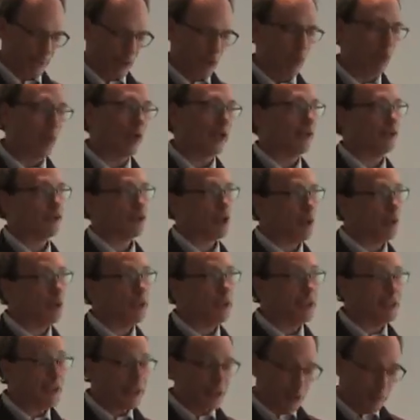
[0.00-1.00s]
What did Tony
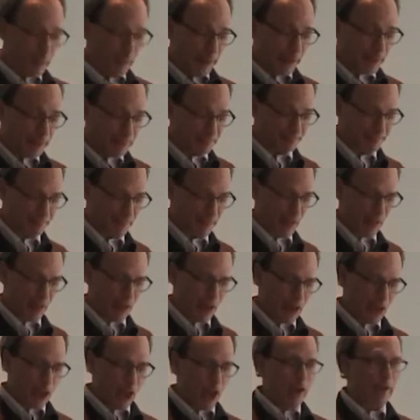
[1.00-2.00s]
teach me?
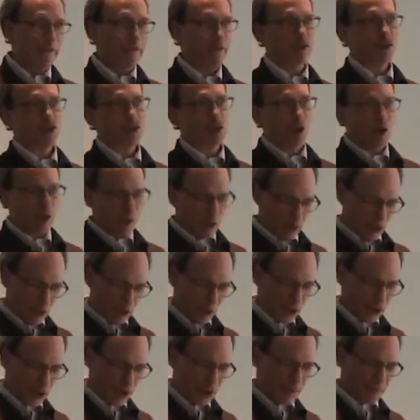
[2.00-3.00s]
For
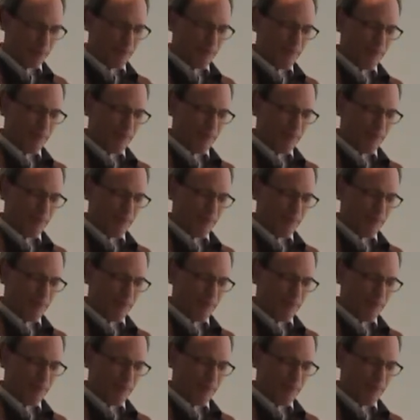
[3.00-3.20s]
starters,